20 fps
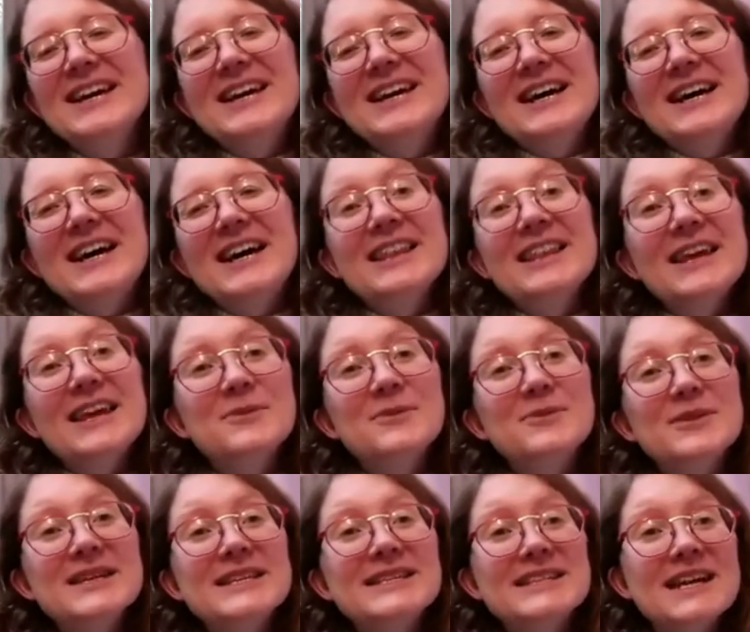And then
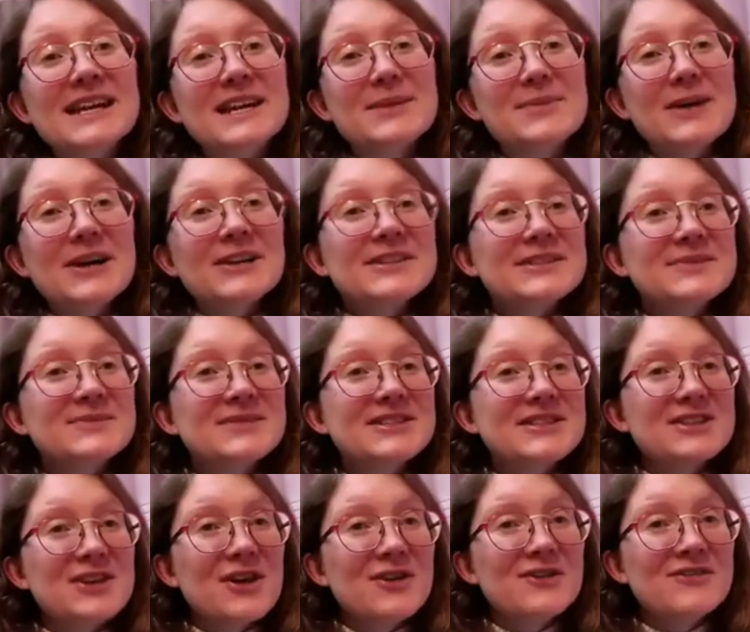we sang about some
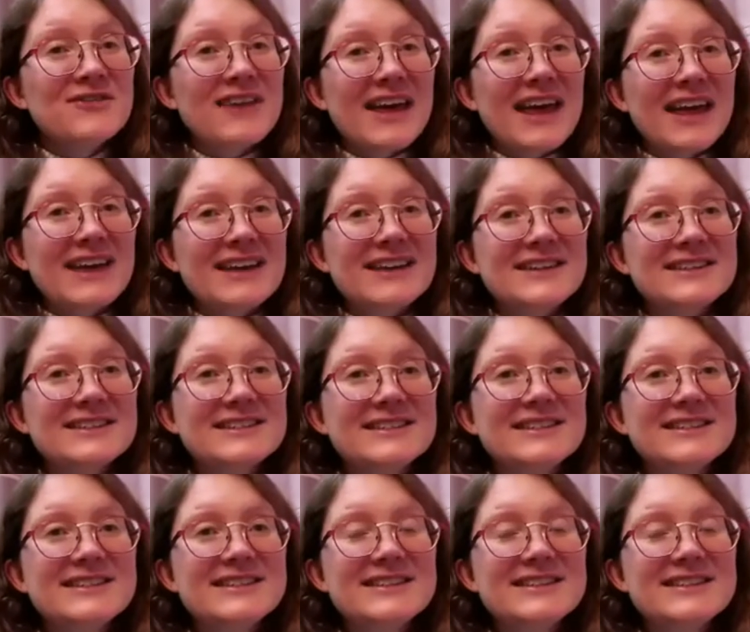snowflakes.